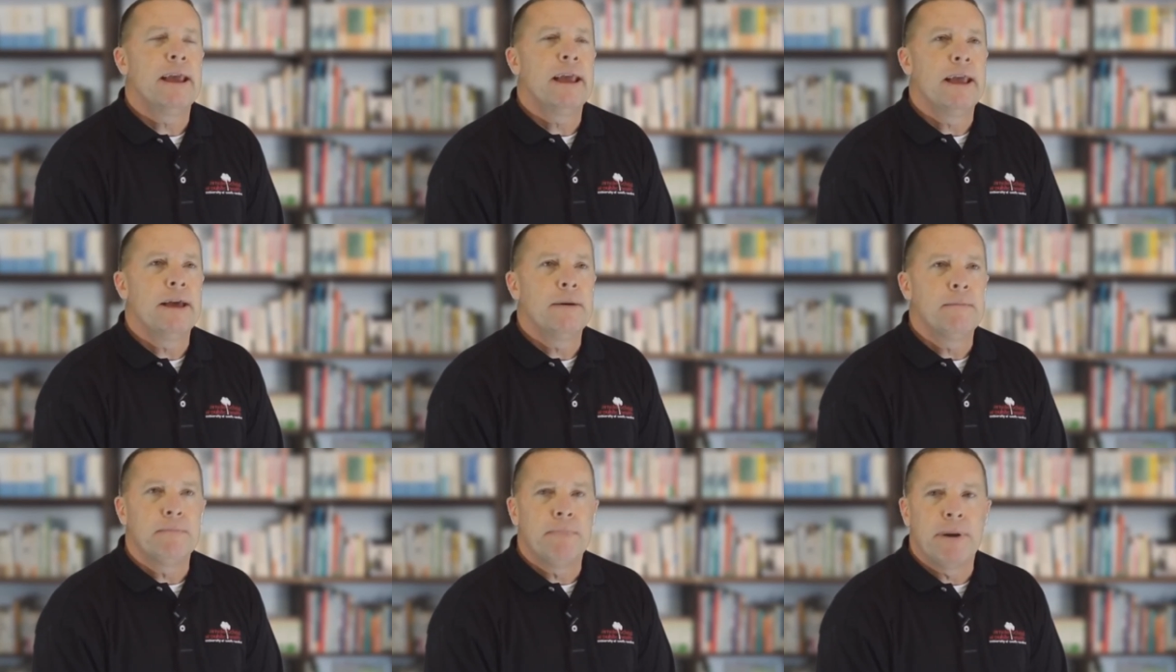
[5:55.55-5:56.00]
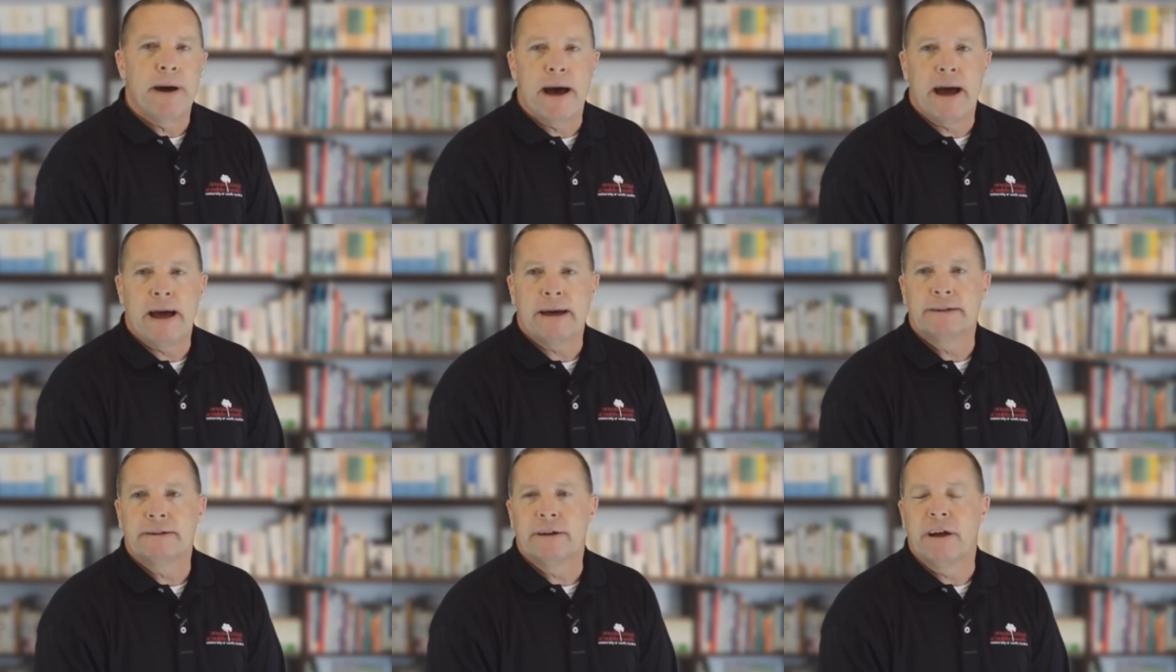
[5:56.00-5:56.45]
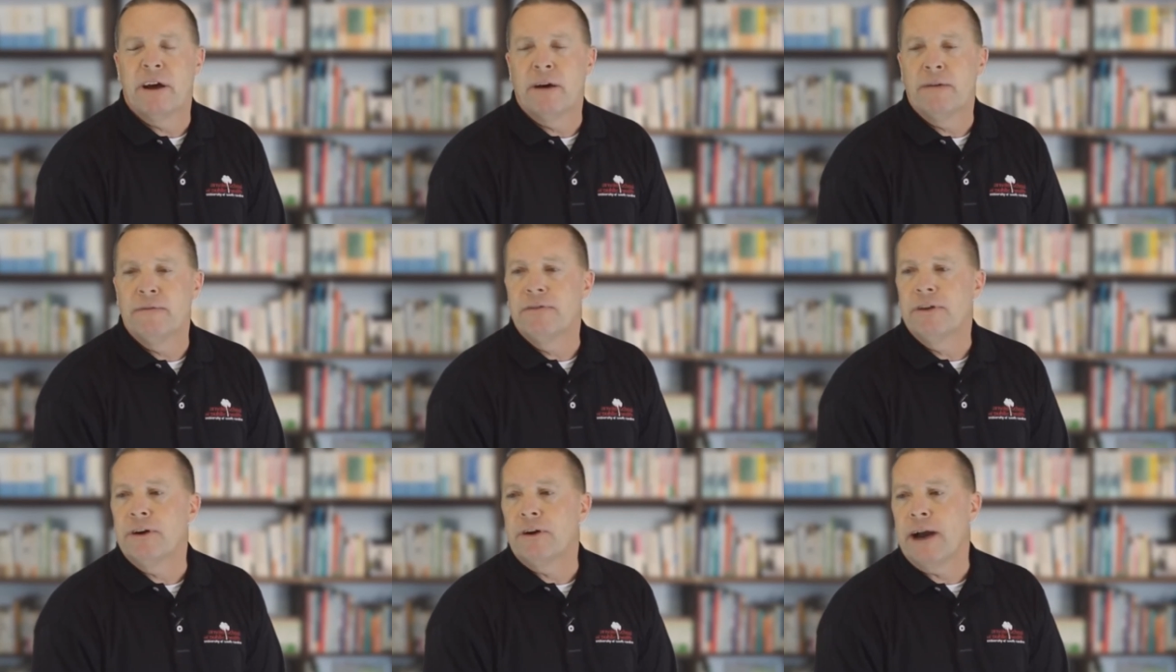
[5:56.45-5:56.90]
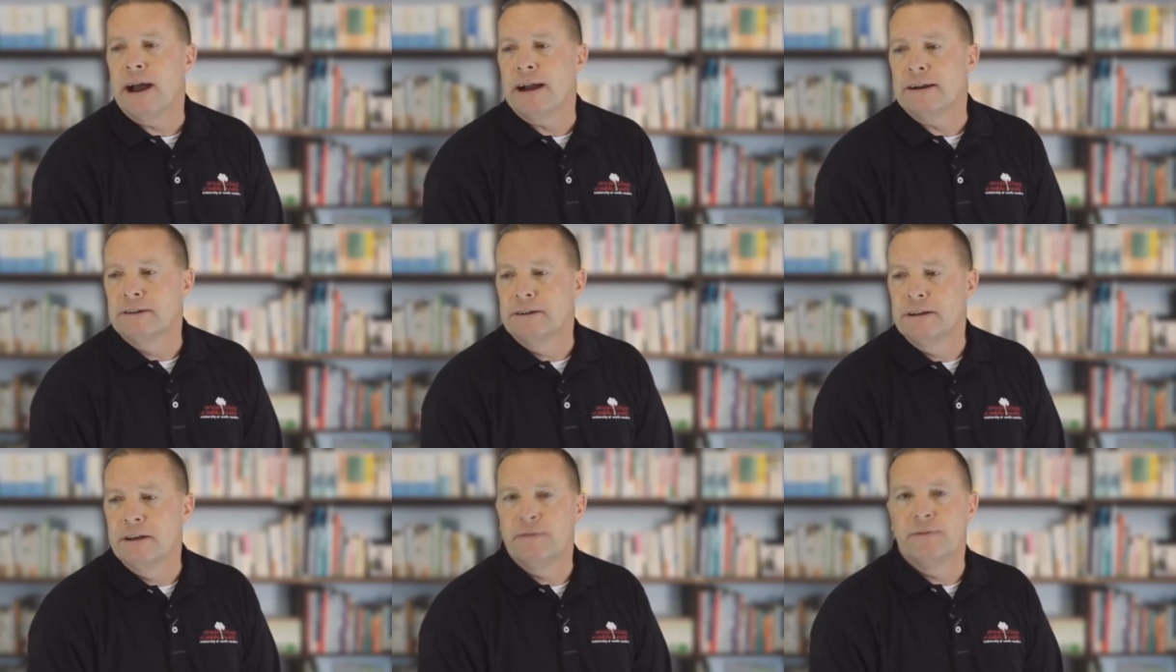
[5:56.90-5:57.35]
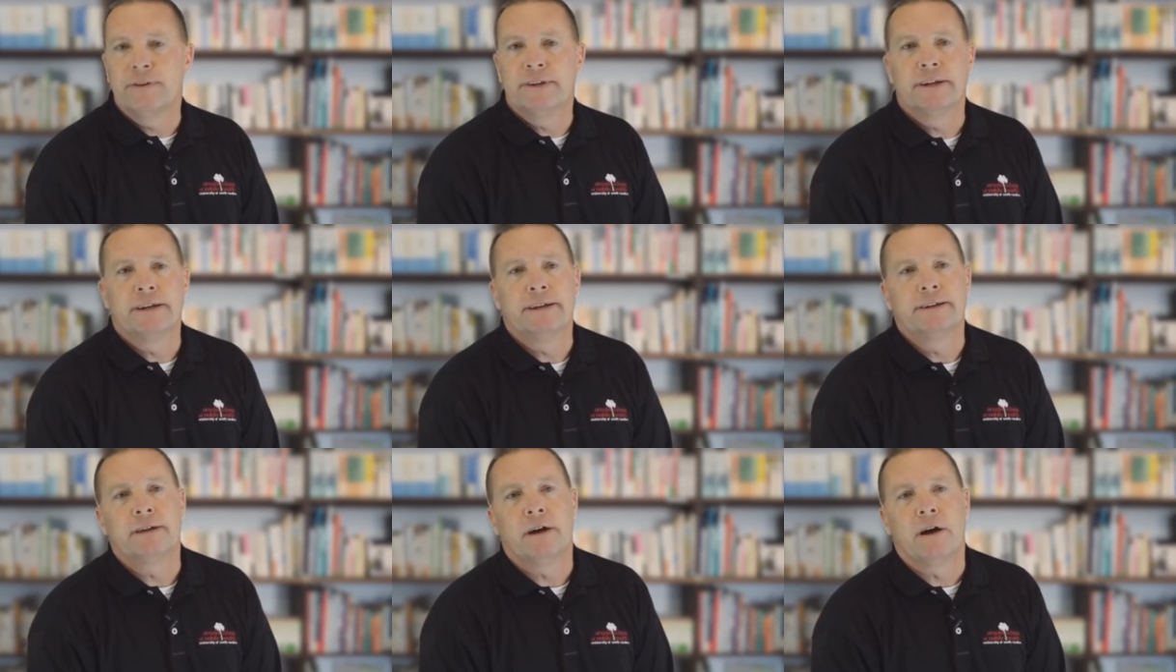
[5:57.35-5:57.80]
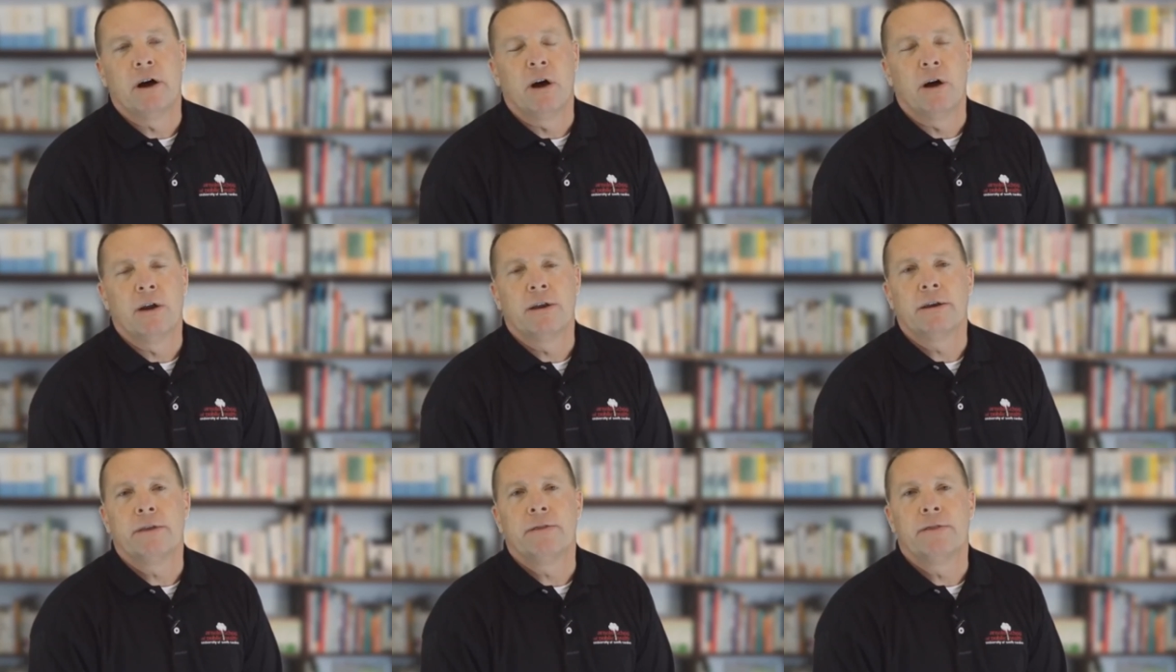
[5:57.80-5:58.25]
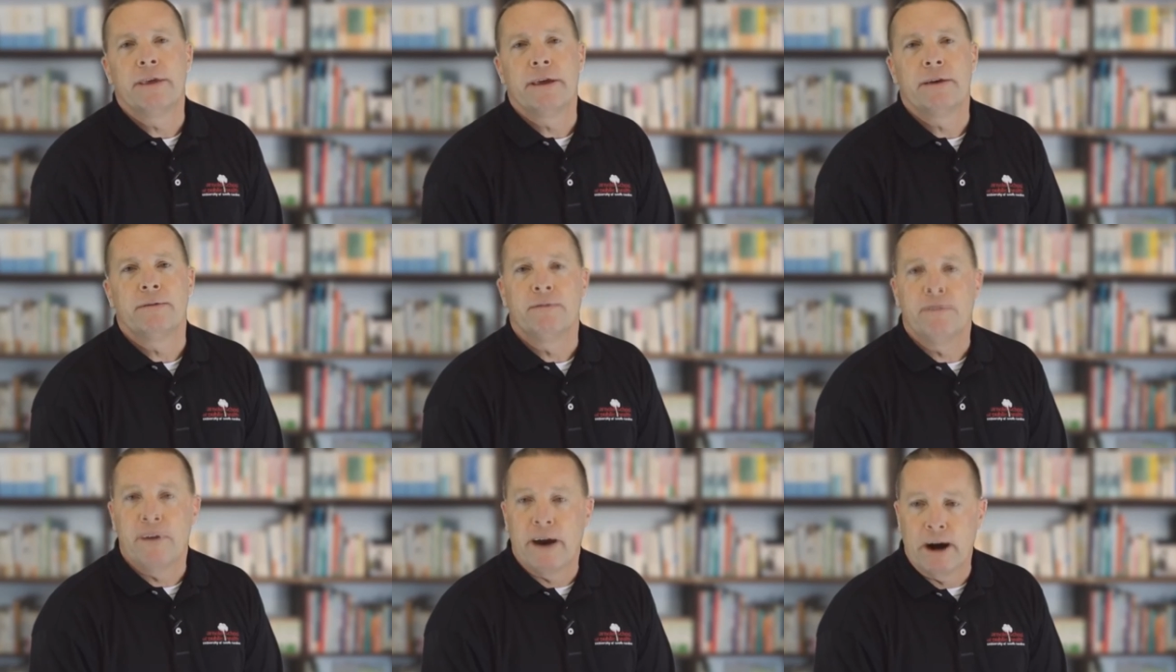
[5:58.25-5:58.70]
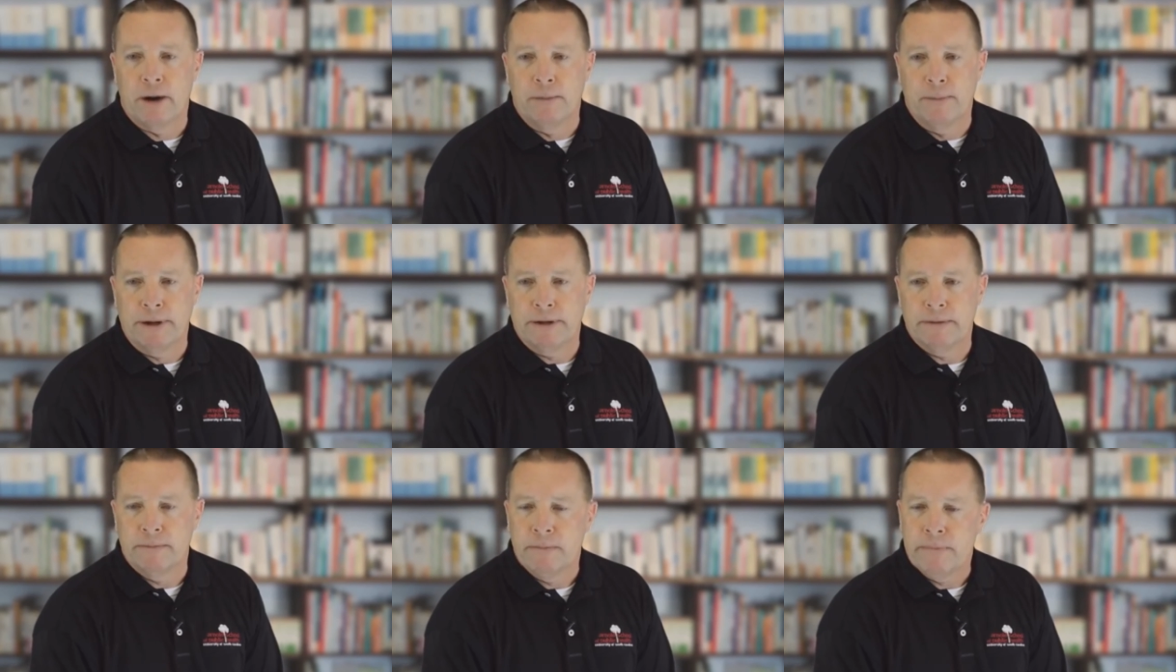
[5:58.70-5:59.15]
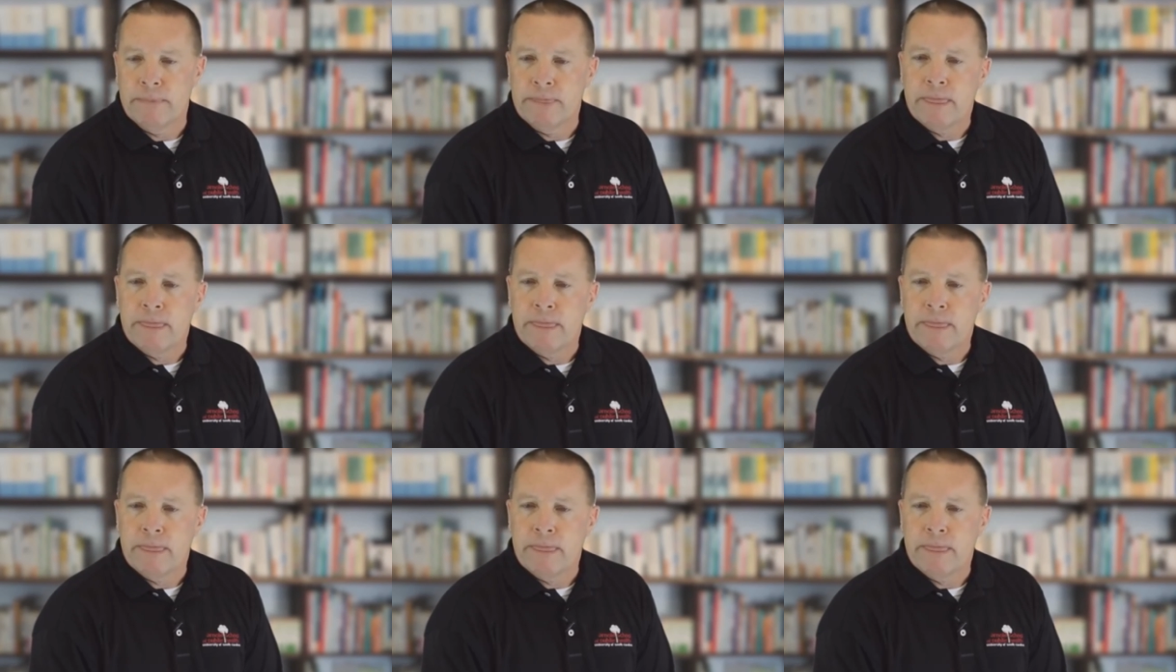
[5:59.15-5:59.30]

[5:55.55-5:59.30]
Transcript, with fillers: impacts of their activities on the environment.